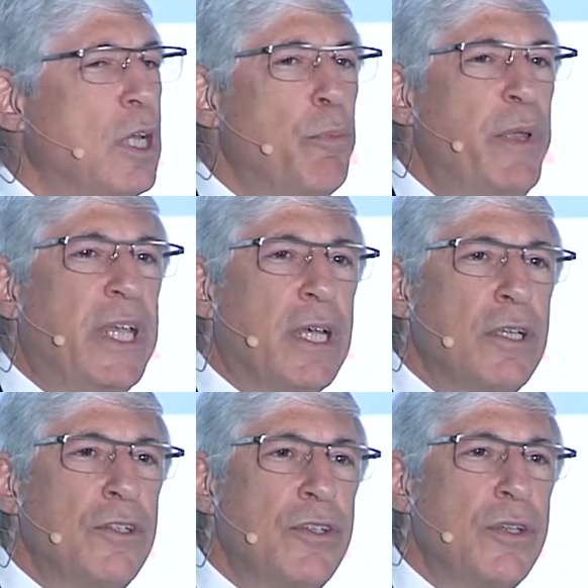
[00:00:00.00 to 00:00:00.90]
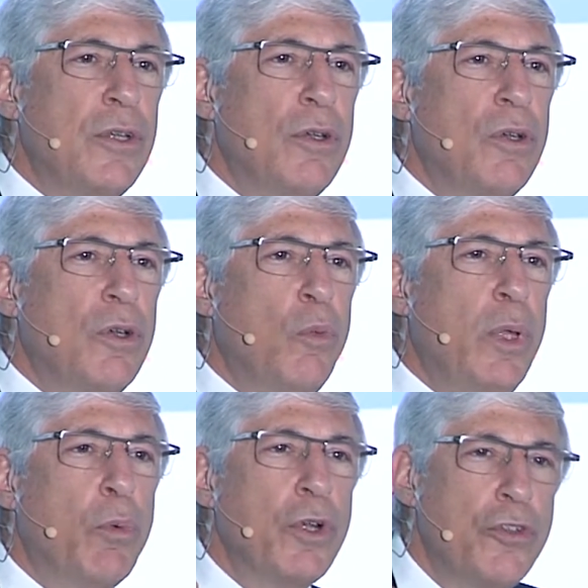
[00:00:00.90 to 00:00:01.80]
because
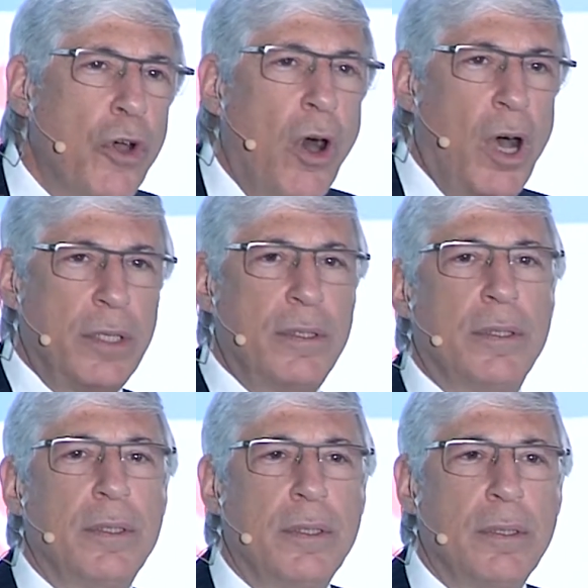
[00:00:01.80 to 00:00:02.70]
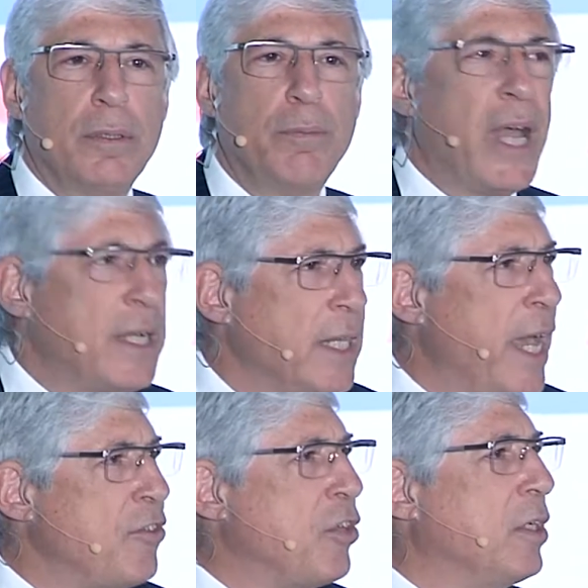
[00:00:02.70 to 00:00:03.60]
we were taught by
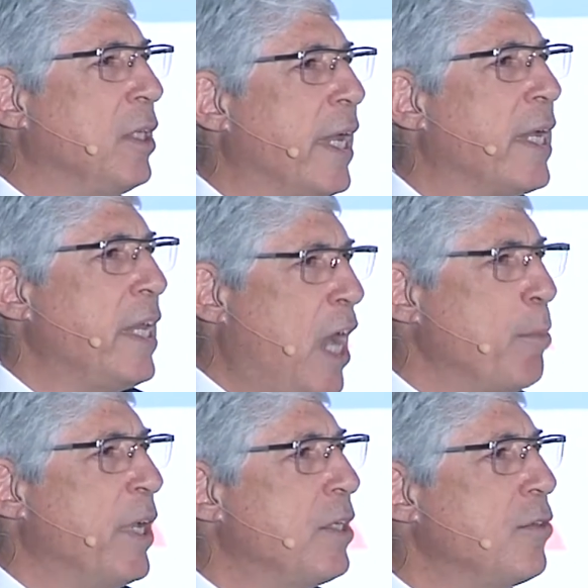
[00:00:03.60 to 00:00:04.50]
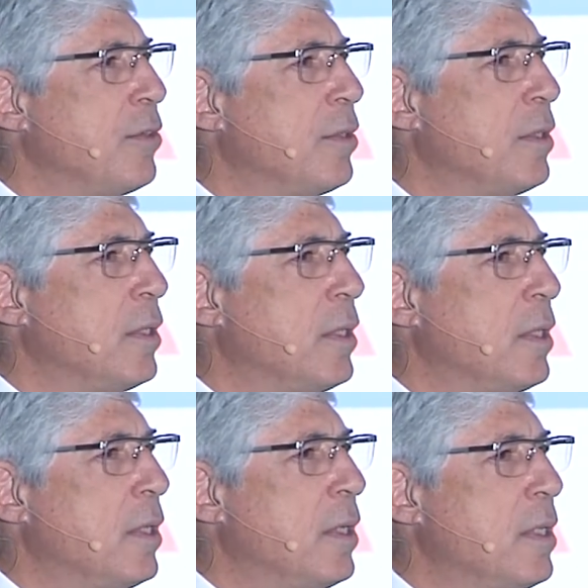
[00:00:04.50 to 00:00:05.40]
classical economics
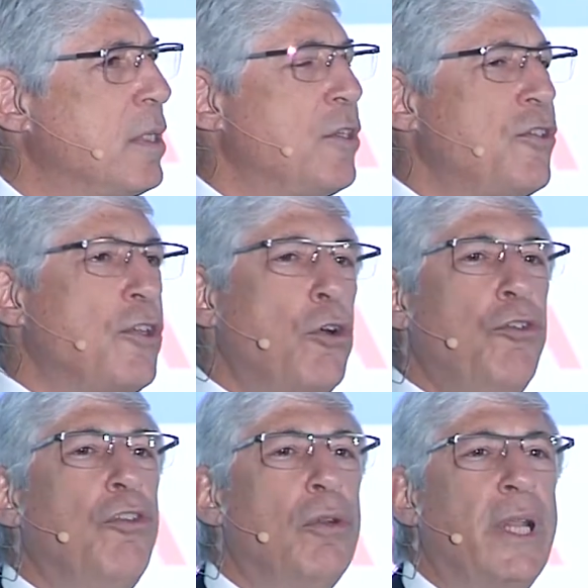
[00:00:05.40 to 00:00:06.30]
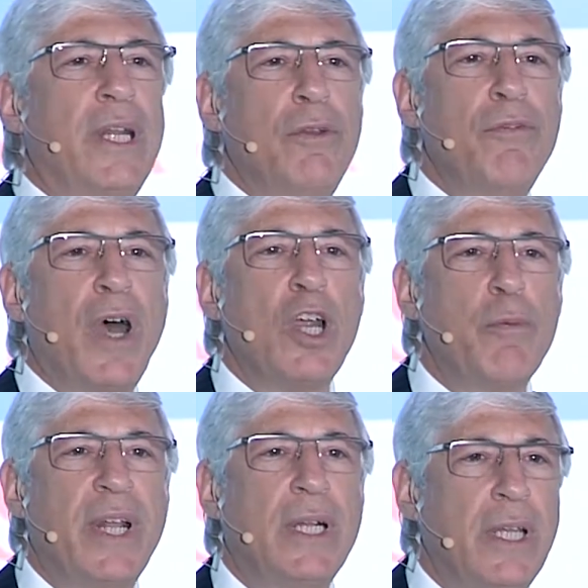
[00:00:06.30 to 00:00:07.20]
that social and
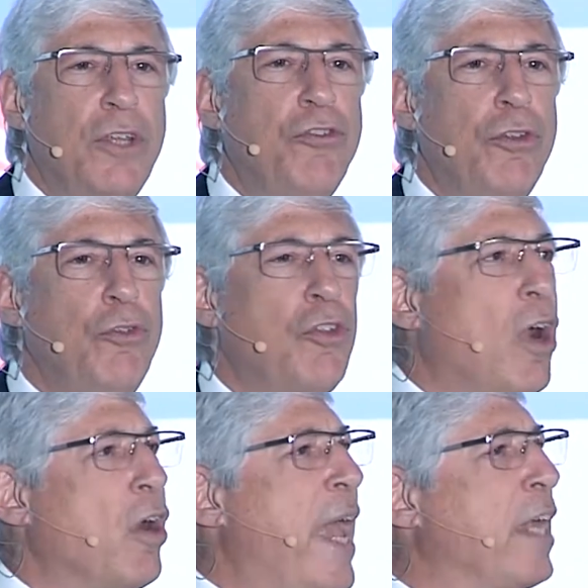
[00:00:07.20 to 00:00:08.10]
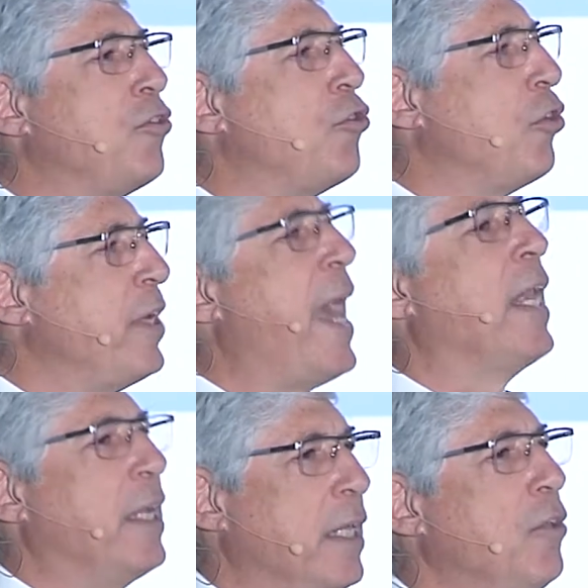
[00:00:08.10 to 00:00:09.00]
environmental issues are
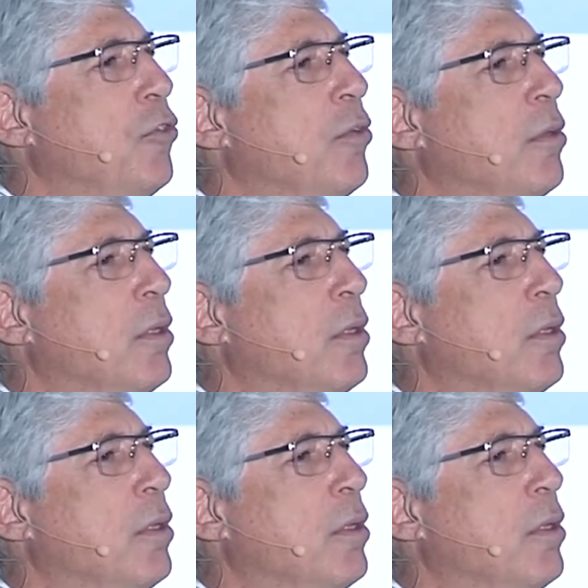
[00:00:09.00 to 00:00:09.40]
externalities.